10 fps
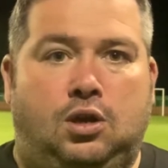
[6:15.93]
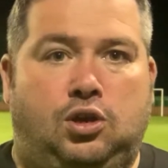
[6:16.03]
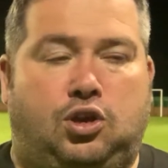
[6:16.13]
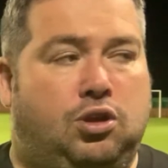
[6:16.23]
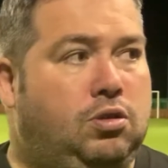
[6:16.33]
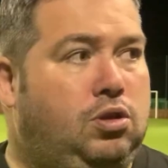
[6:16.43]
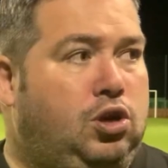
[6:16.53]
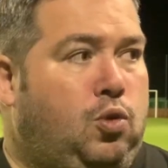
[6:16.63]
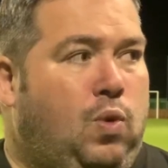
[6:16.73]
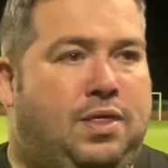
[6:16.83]
You
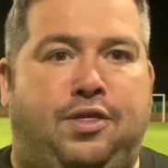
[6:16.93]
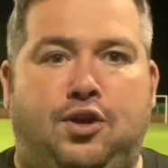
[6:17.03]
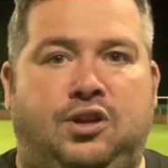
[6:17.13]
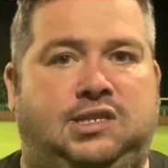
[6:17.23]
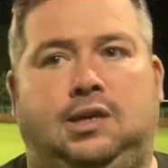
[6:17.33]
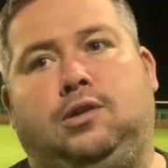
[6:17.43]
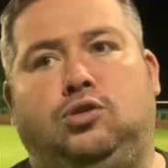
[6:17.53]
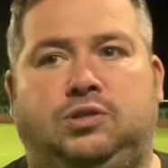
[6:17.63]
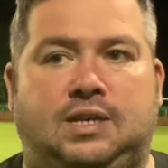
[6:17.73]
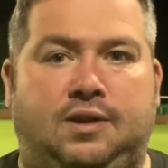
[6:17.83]
can win 30,
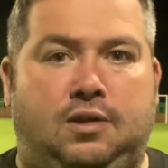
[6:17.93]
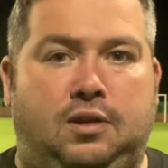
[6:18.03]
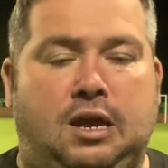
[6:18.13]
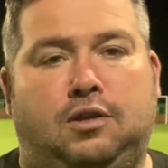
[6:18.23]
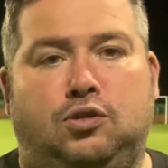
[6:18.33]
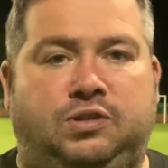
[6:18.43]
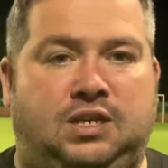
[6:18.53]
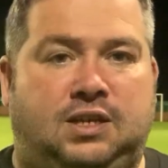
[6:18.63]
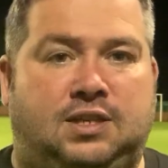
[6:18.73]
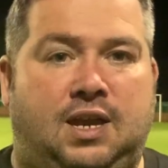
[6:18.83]
lose
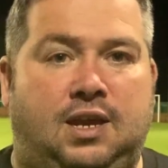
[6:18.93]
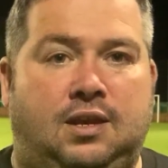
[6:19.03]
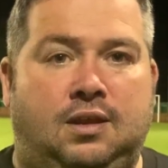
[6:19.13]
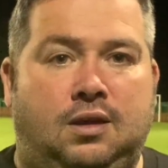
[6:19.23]
16.